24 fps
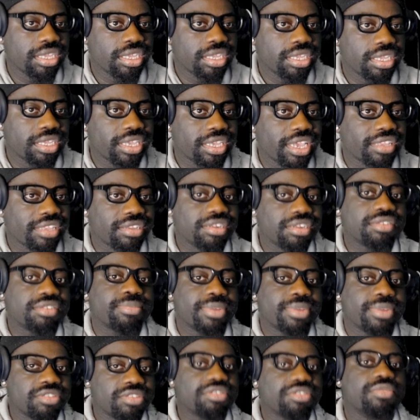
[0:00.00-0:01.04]
Yeah, so this
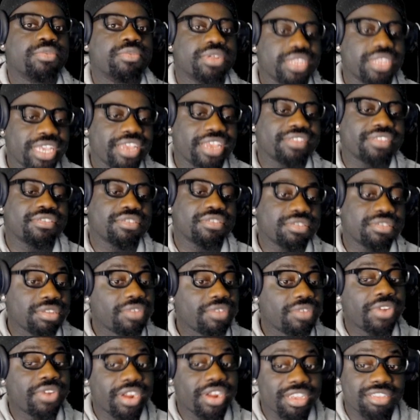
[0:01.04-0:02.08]
will be the third one. Yeah,
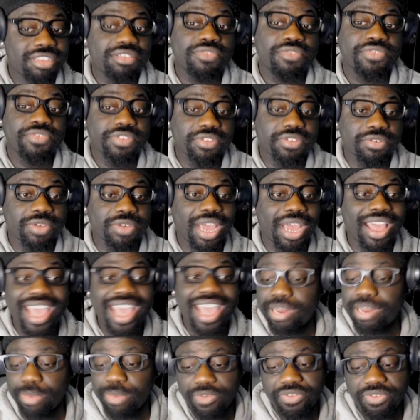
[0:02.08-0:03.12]
so far it's 2 for 2. I
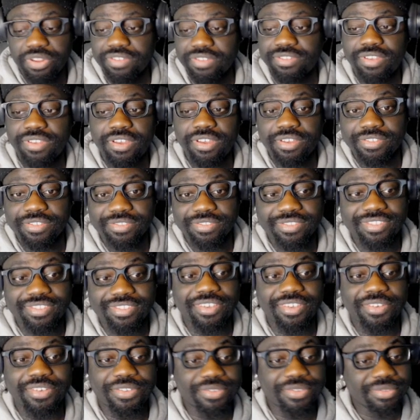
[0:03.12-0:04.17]
added both of those songs,
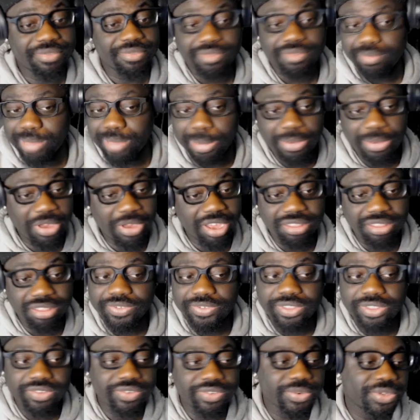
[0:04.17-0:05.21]
so maybe we'll go 3
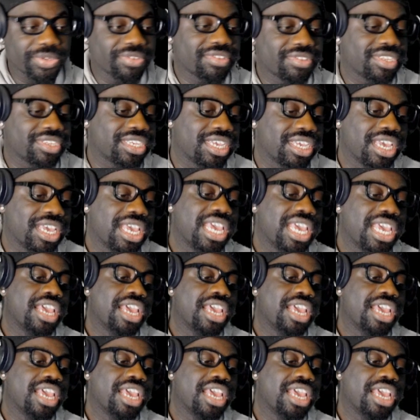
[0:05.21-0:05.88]
for 3. We'll see.